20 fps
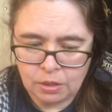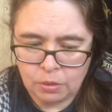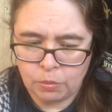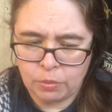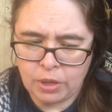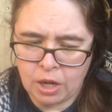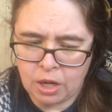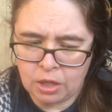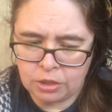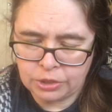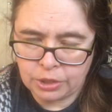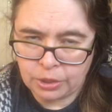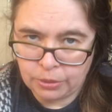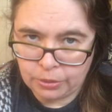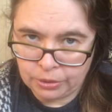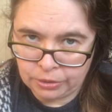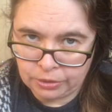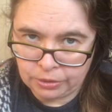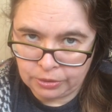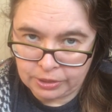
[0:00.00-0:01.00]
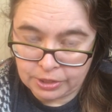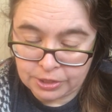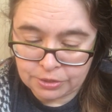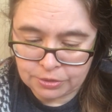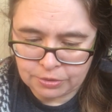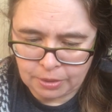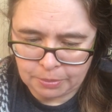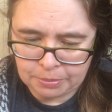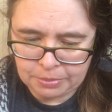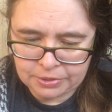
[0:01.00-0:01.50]
"We all know Earl is
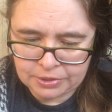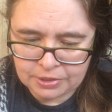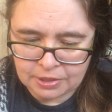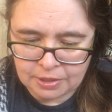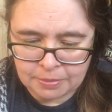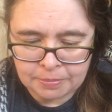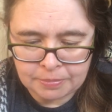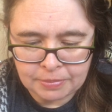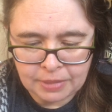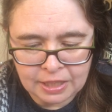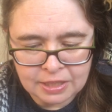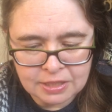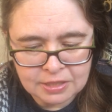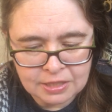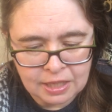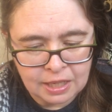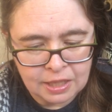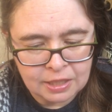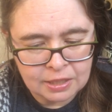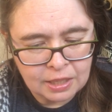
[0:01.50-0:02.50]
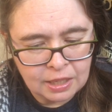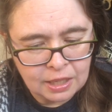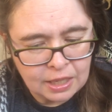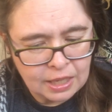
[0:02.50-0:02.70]
troublesome," I said.